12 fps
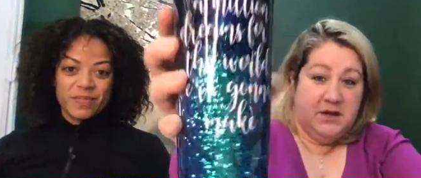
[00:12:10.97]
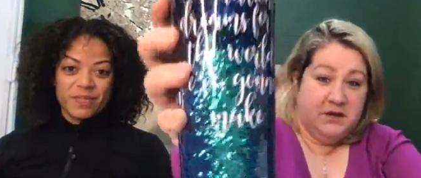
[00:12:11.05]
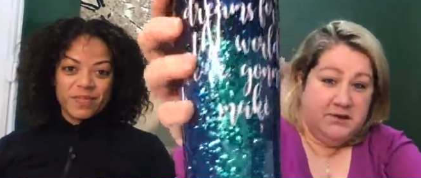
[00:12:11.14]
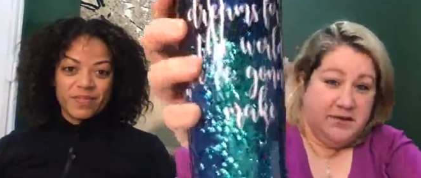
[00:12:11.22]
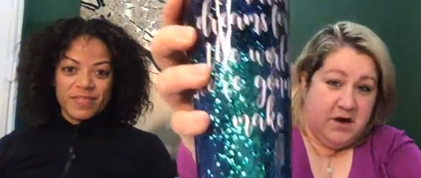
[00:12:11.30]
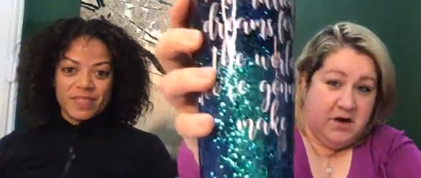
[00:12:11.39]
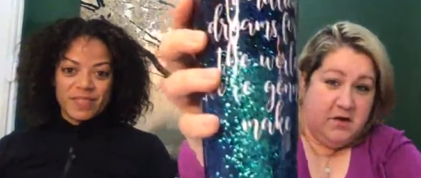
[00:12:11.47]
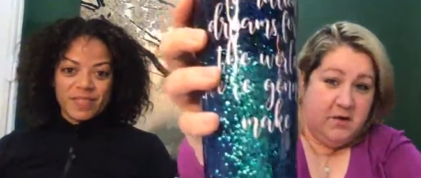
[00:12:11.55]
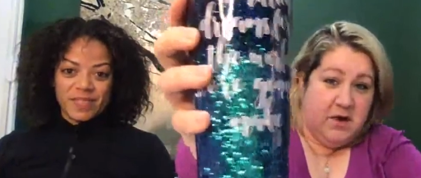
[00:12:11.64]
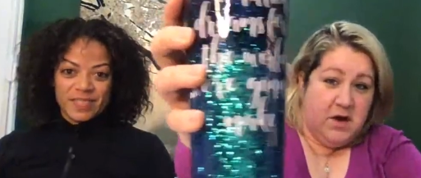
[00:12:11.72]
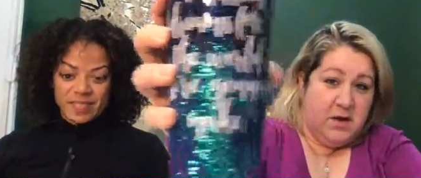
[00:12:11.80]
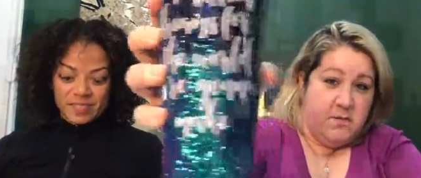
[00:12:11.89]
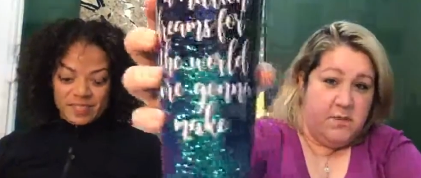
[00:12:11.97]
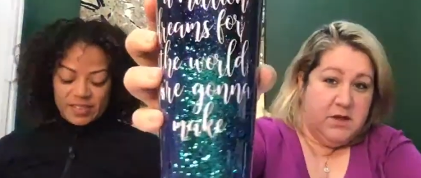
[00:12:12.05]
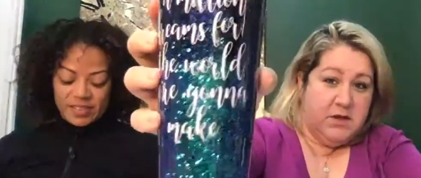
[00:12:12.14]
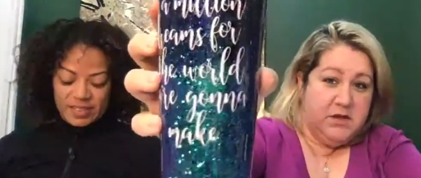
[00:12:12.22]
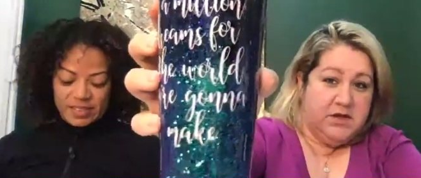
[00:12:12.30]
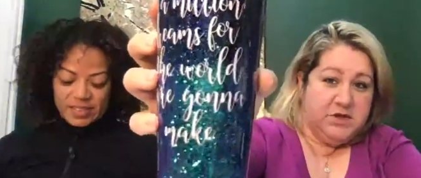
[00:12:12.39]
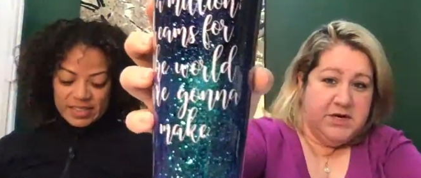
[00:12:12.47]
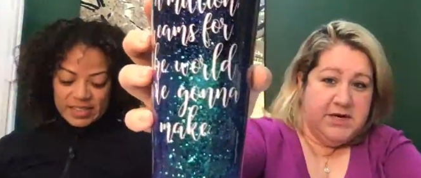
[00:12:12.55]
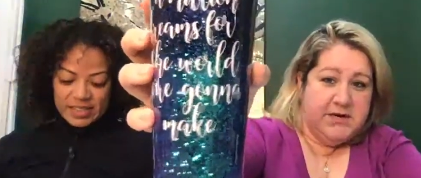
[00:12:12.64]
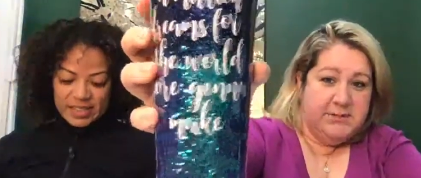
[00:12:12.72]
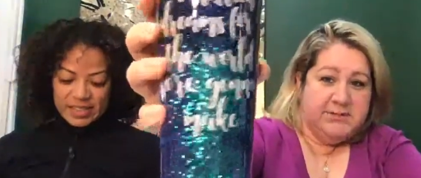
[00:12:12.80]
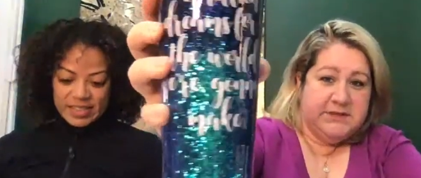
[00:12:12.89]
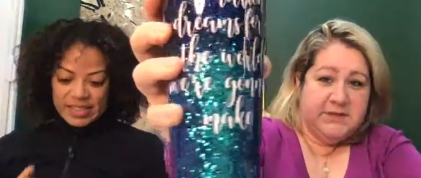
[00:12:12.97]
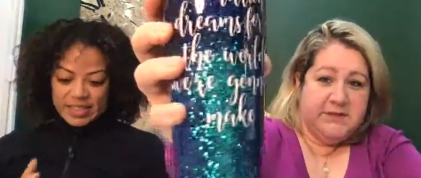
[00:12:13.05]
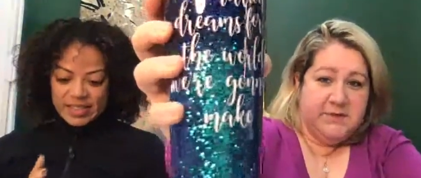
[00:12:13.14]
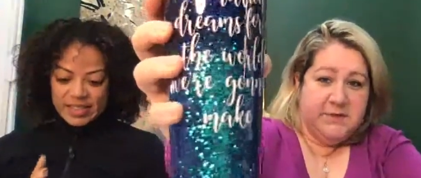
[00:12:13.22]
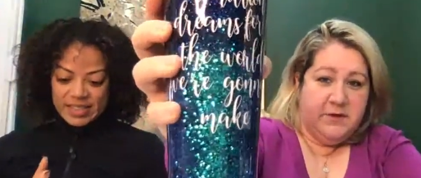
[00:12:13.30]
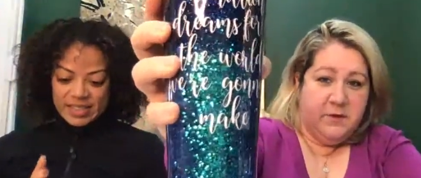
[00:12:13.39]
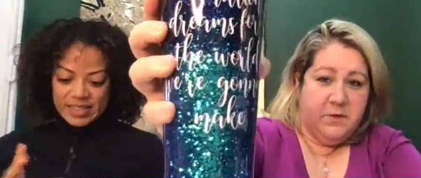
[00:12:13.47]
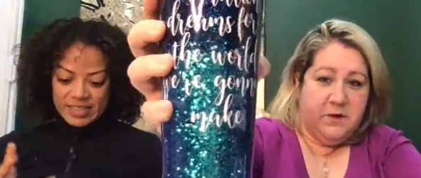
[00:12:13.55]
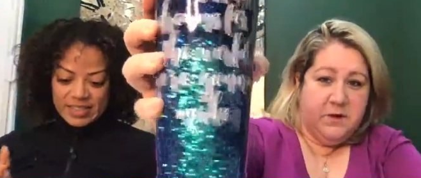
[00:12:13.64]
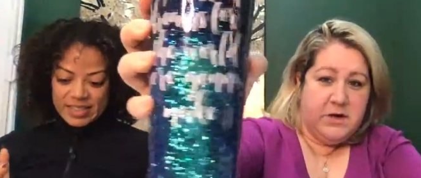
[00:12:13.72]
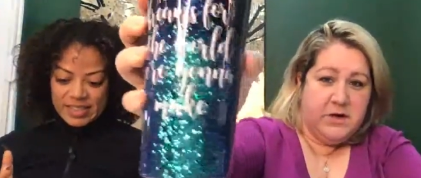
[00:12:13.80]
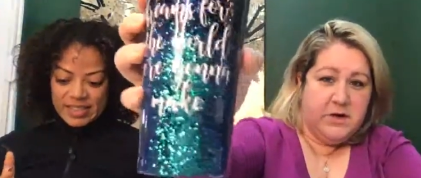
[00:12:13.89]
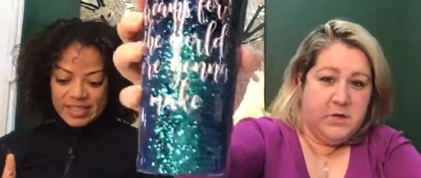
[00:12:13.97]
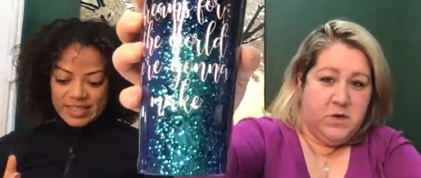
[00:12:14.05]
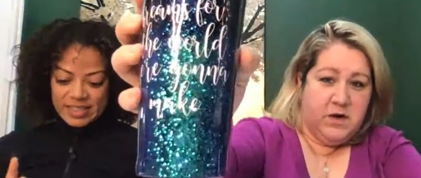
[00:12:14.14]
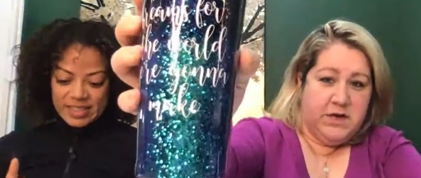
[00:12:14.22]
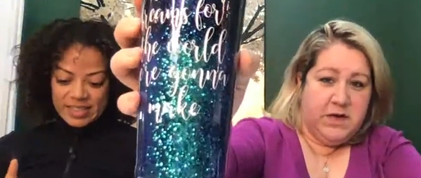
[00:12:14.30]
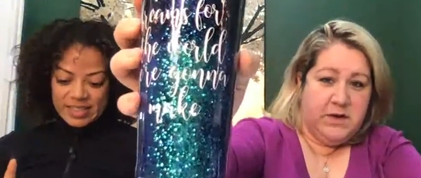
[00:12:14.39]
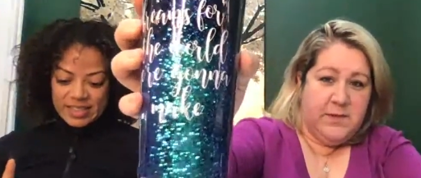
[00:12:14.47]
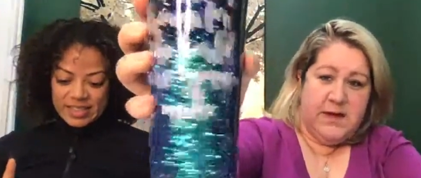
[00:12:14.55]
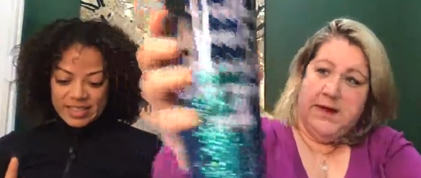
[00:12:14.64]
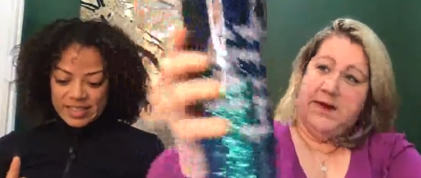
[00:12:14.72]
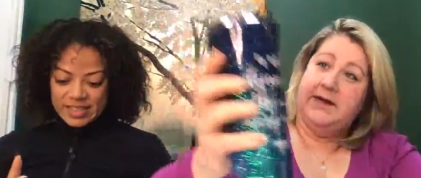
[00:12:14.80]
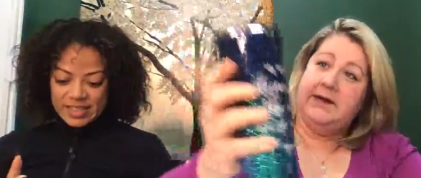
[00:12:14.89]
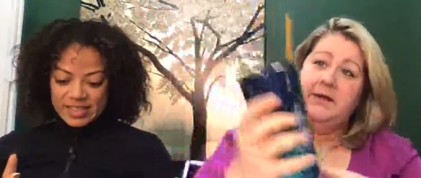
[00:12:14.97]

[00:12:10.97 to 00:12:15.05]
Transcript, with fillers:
Speaker 1: So a million dreams for the world we're gonna make